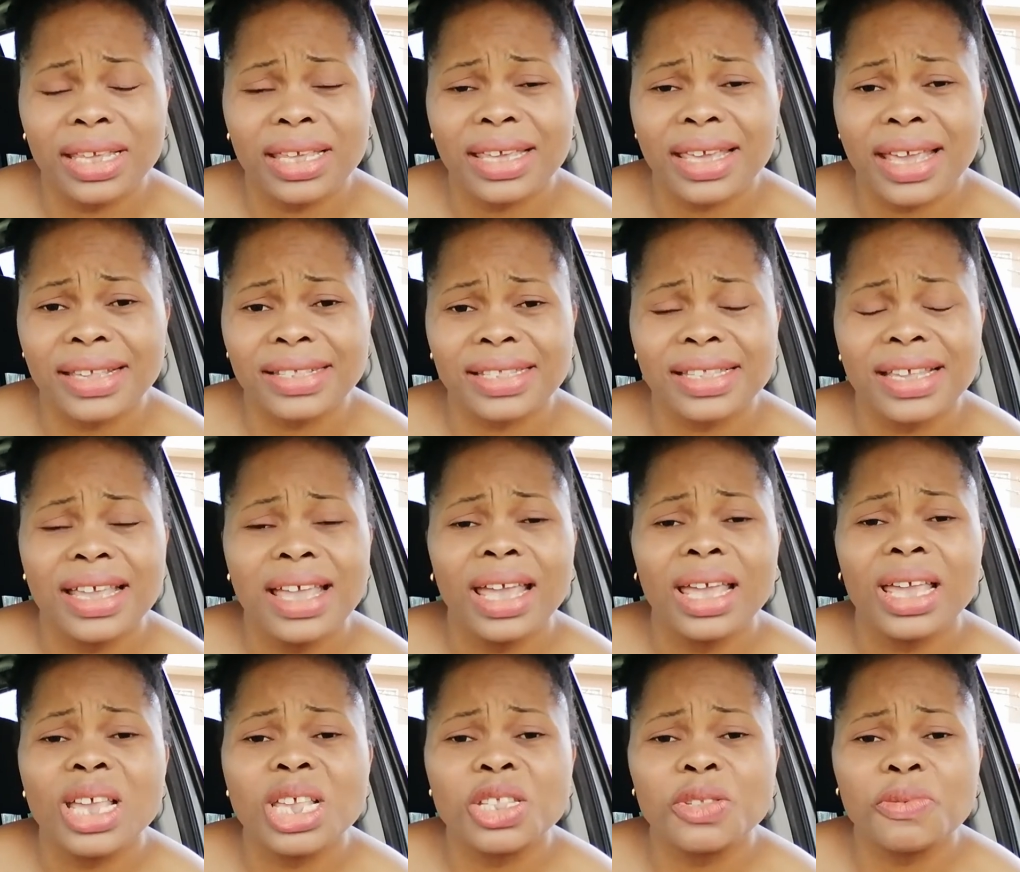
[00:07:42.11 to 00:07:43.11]
Yes,
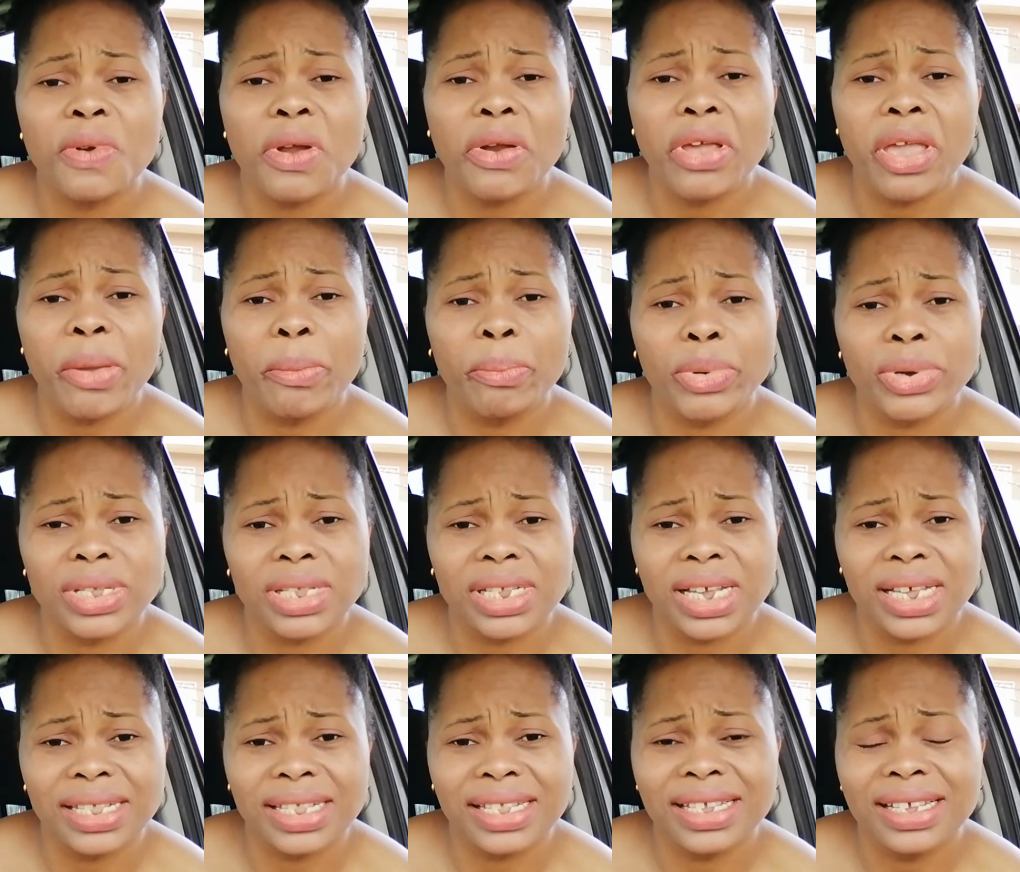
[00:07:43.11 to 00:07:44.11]
it's very
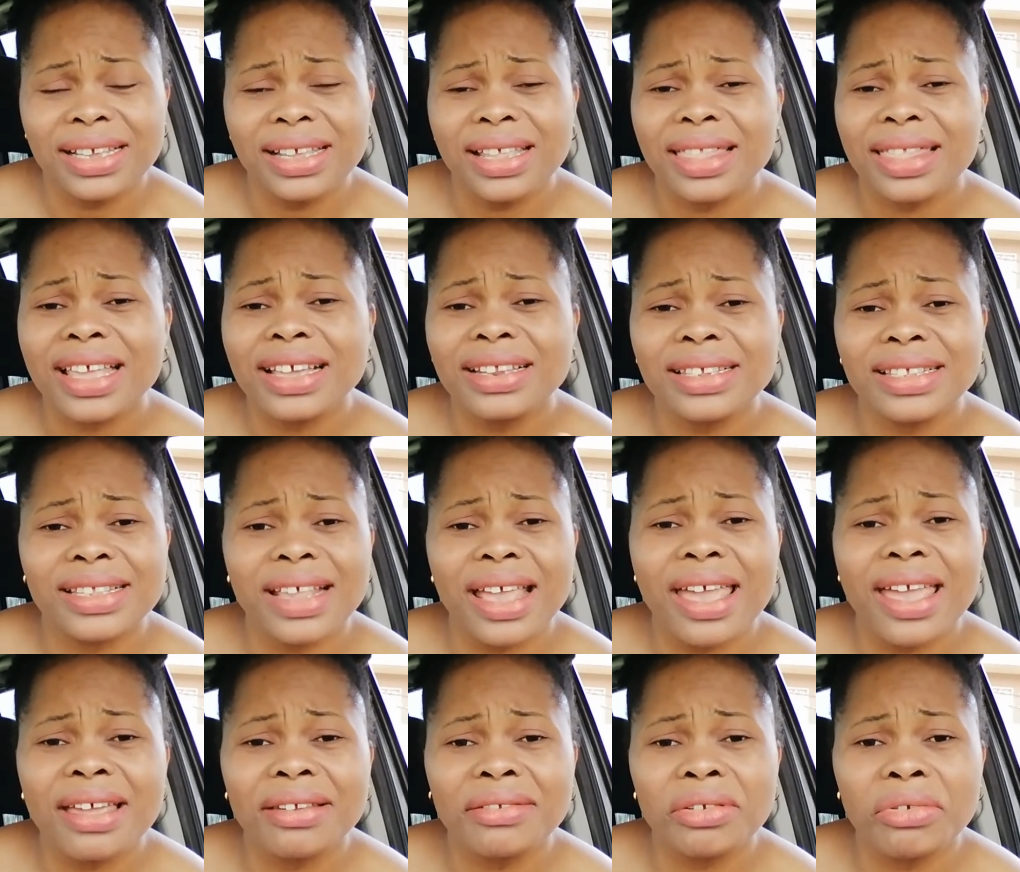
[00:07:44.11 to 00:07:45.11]
important. That is a
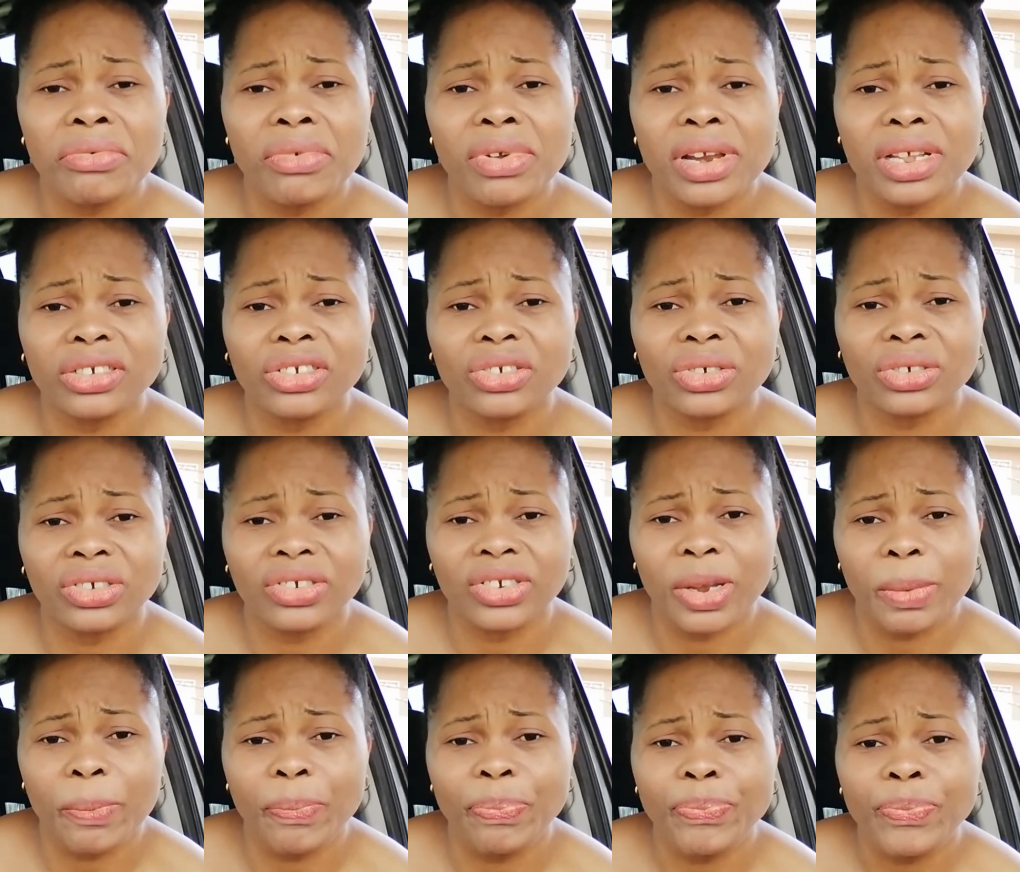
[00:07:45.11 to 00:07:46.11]
healthy relationship.